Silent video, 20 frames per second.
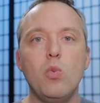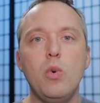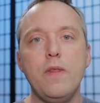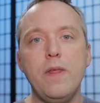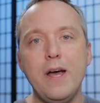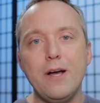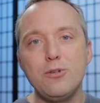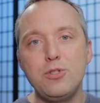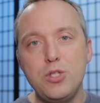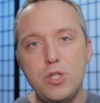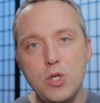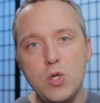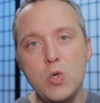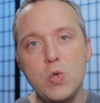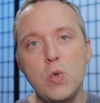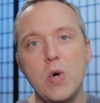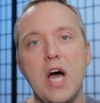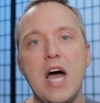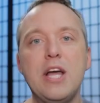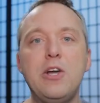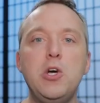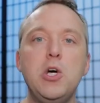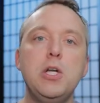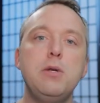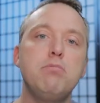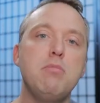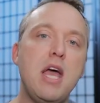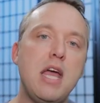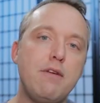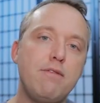Without you, I
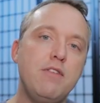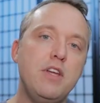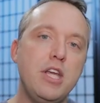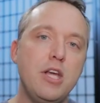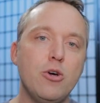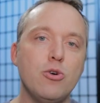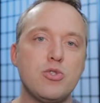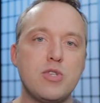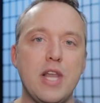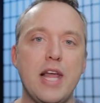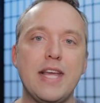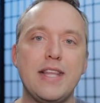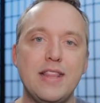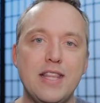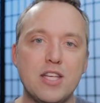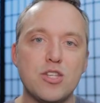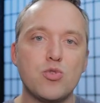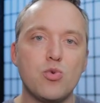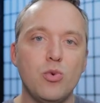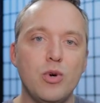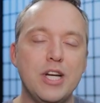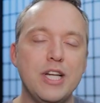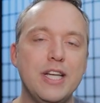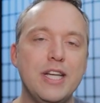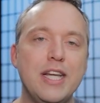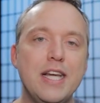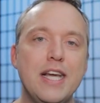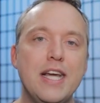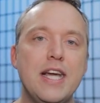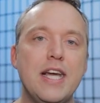couldn't make videos like this one.